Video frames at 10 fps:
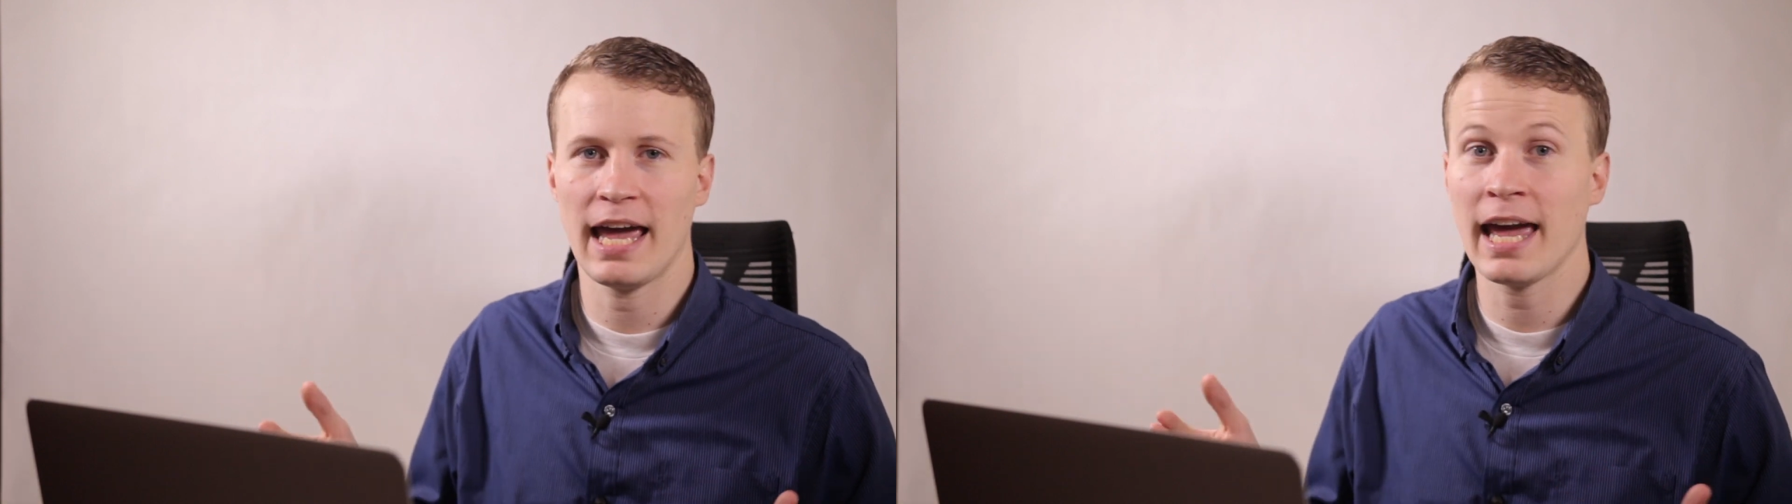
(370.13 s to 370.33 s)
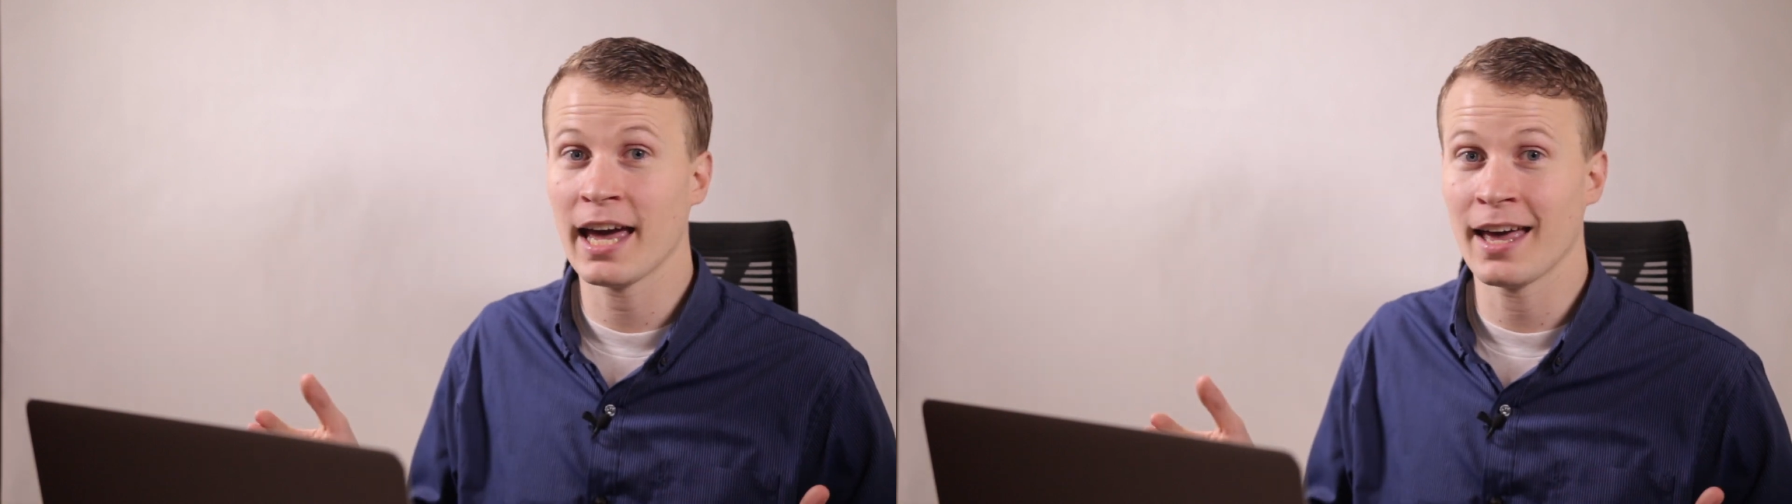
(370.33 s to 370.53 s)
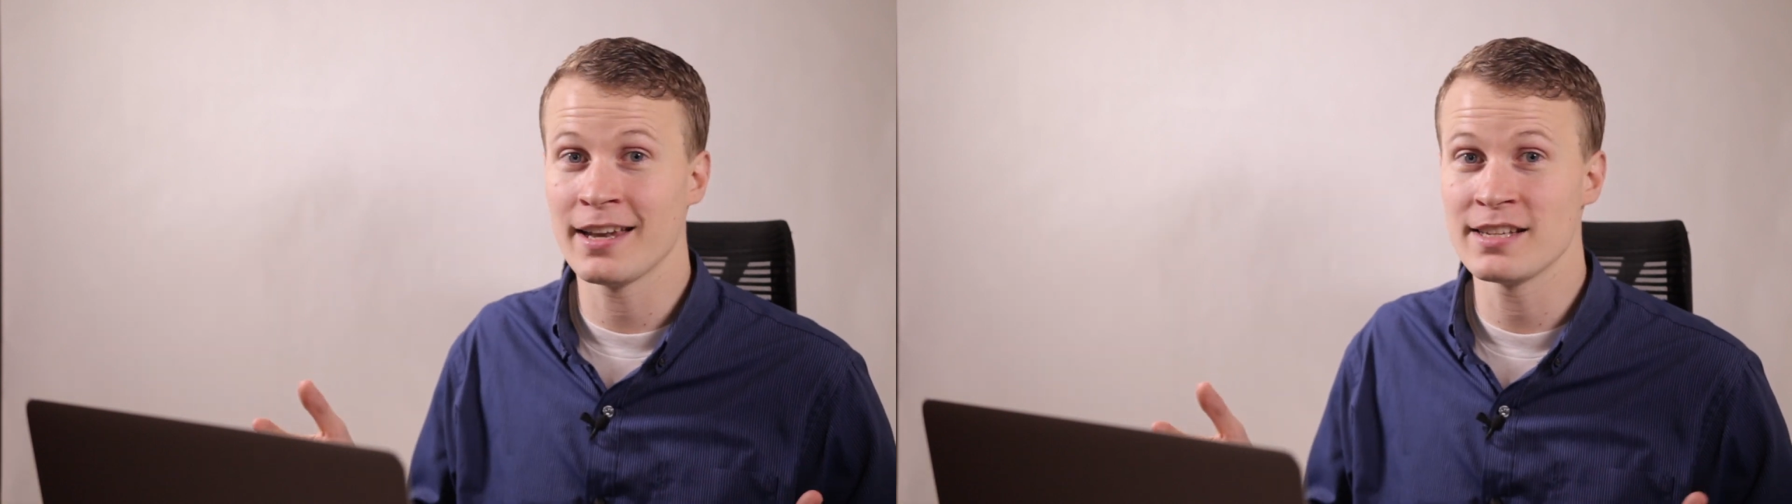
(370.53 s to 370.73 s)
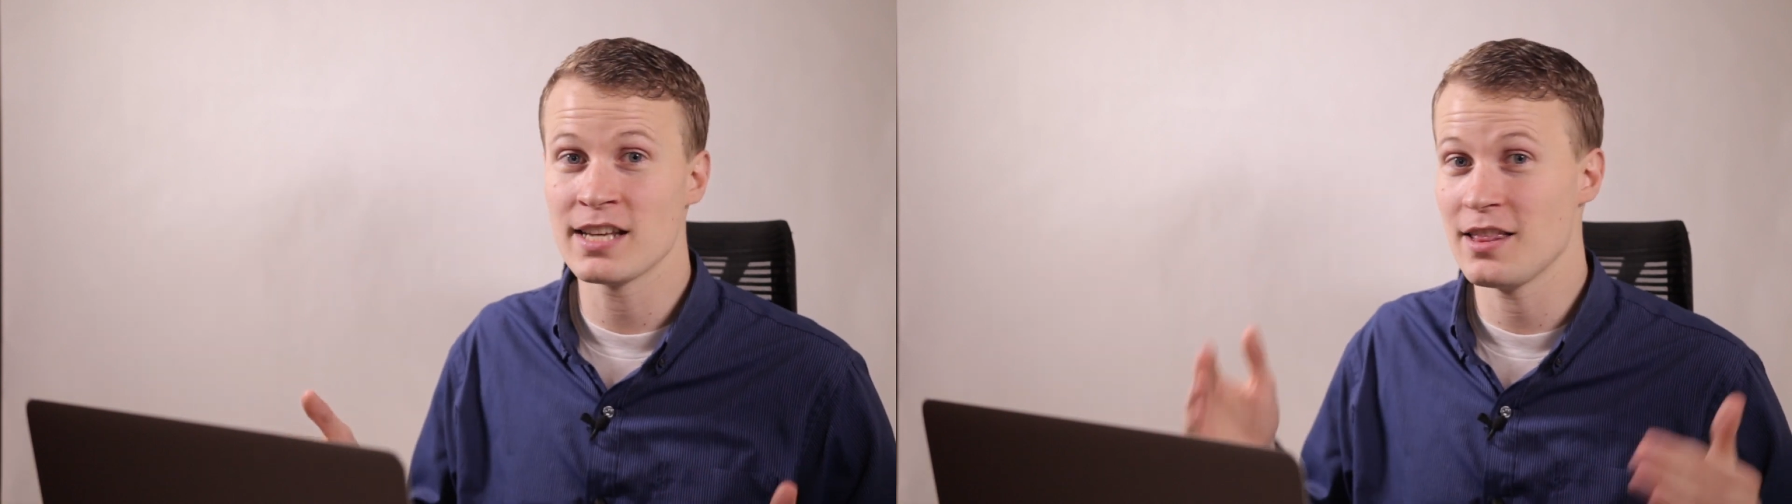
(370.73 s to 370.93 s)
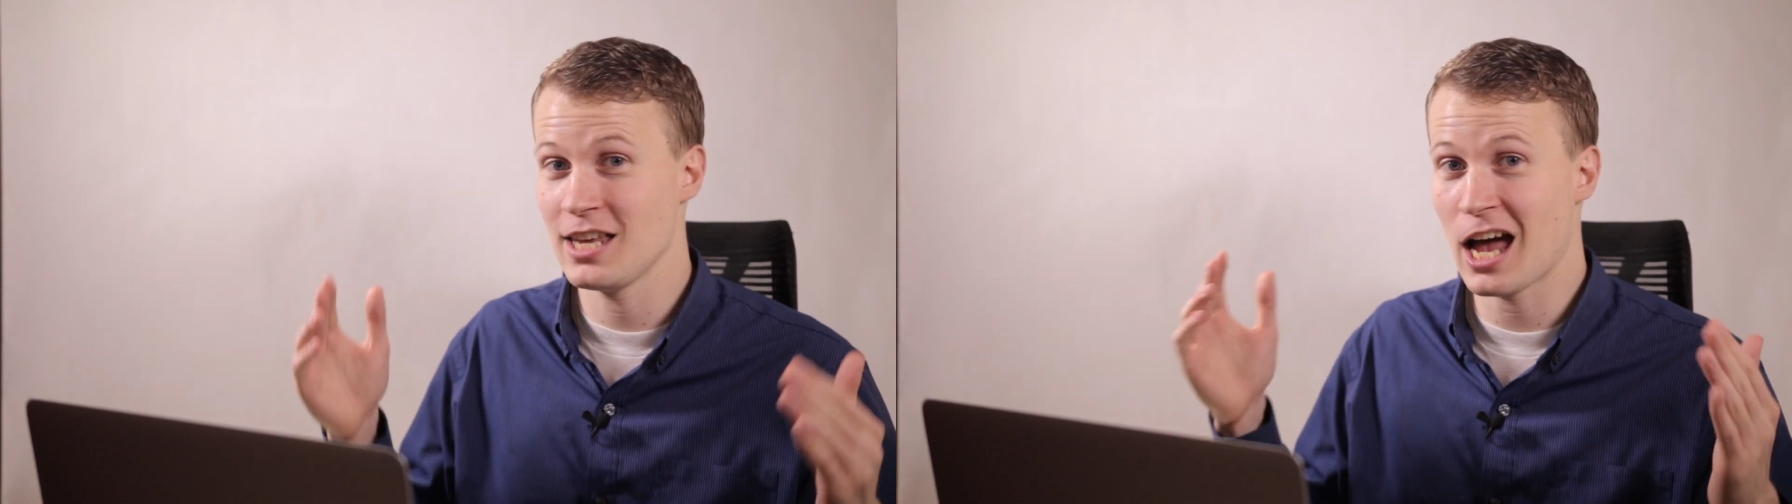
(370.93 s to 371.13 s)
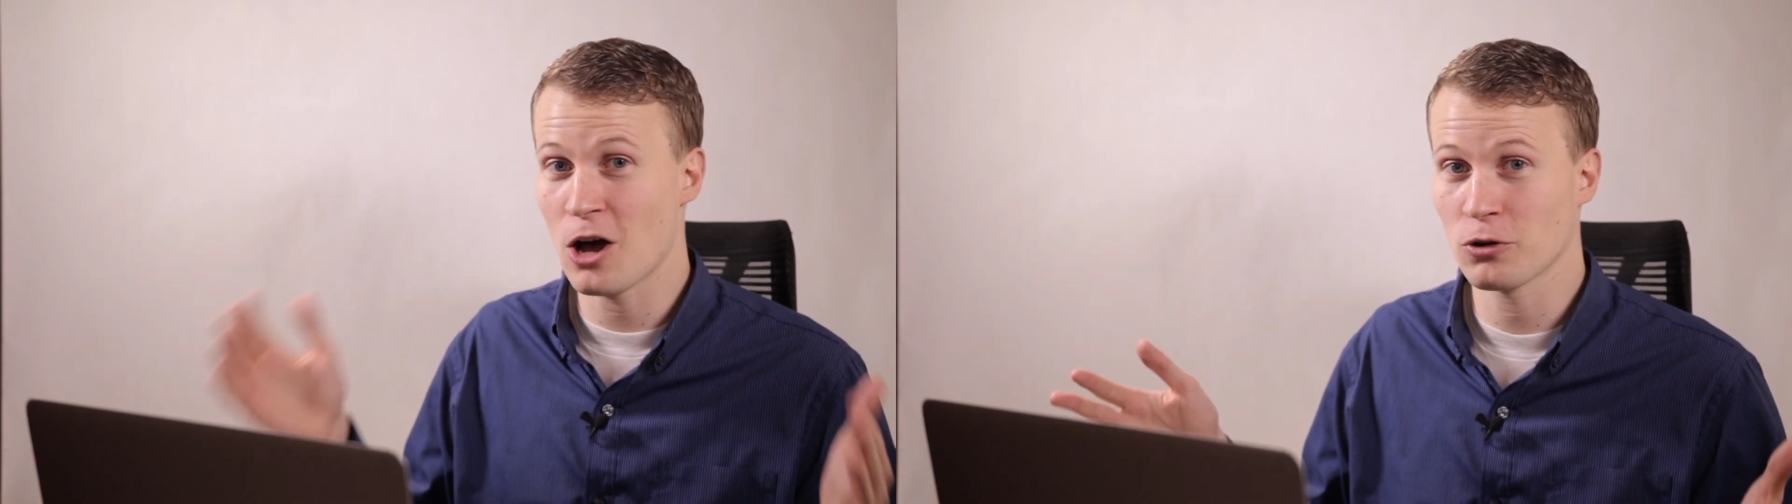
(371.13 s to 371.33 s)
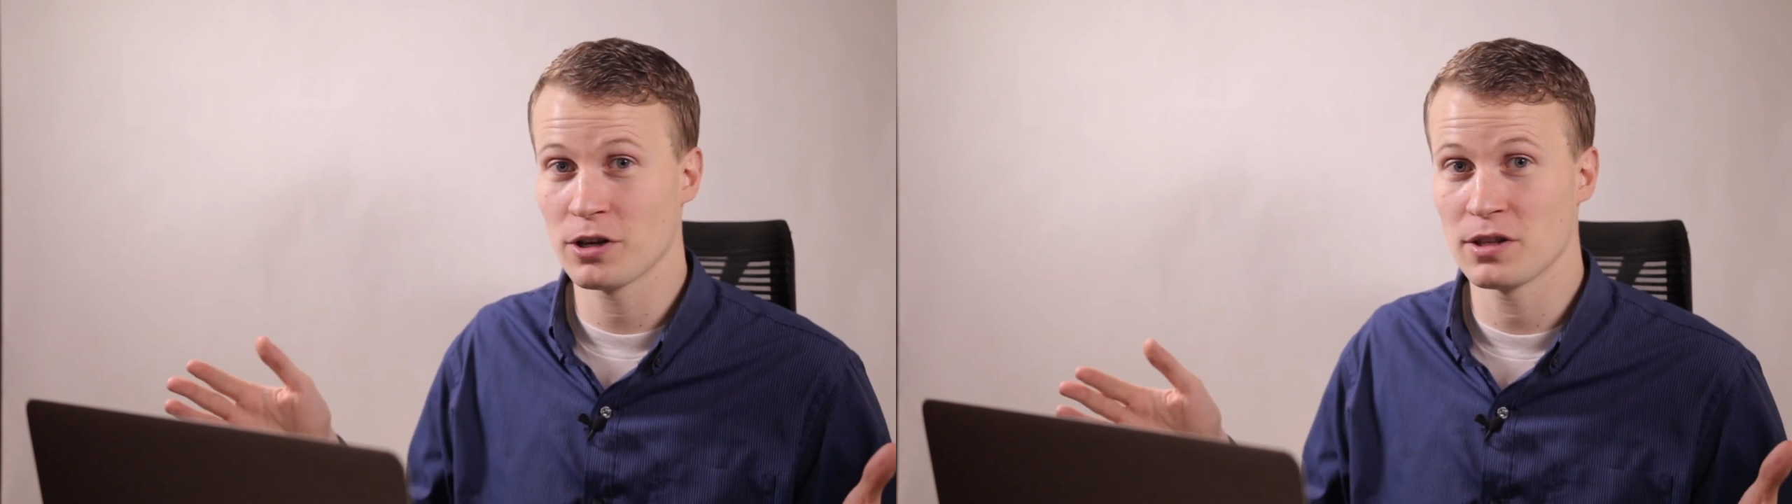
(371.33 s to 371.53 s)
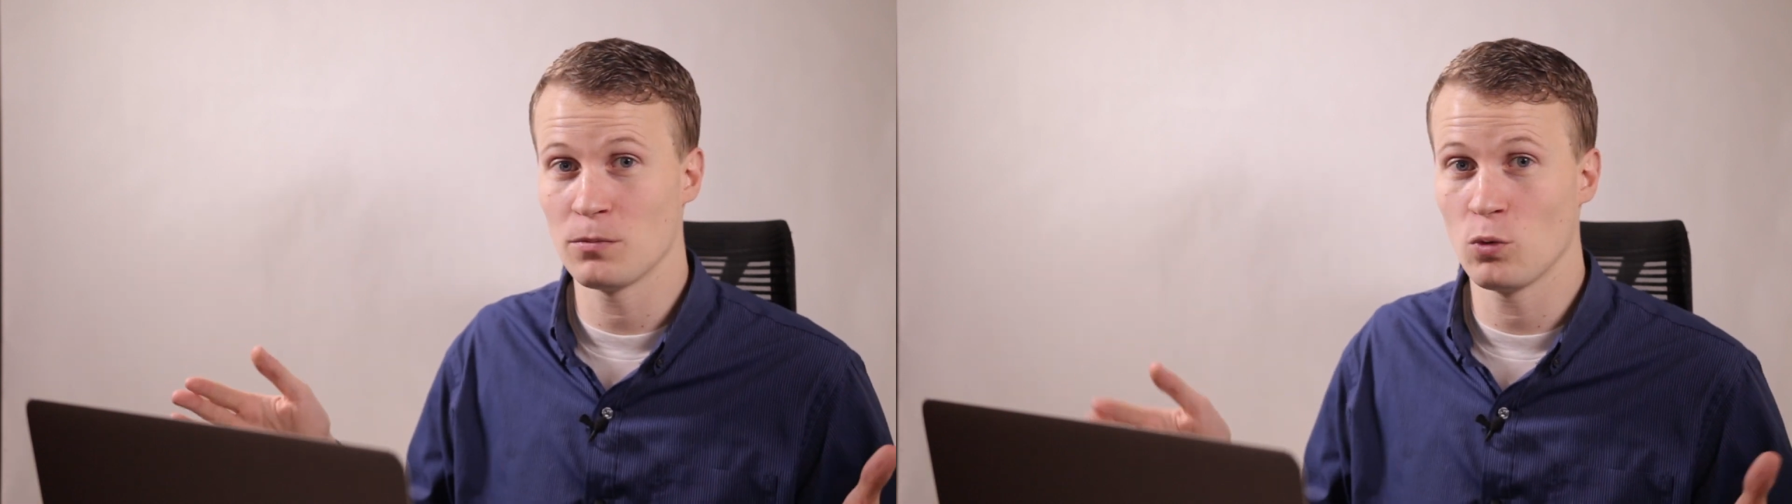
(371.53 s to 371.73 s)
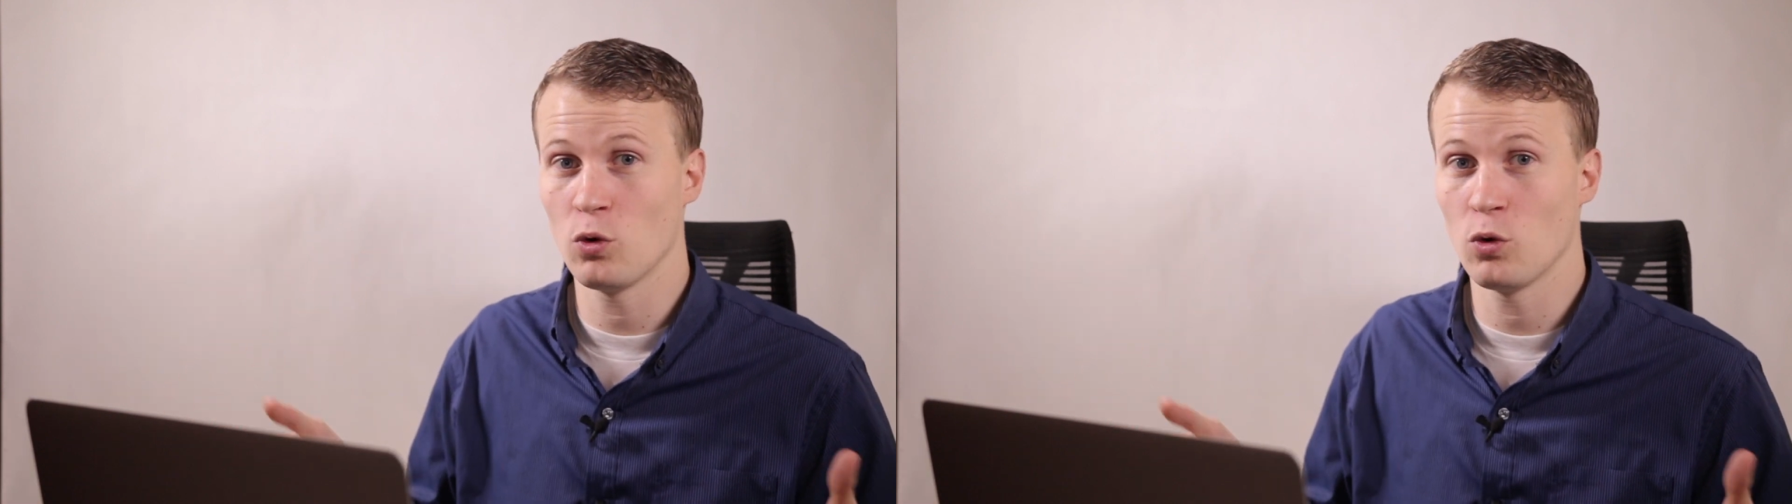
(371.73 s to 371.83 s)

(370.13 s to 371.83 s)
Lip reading: and the algorithm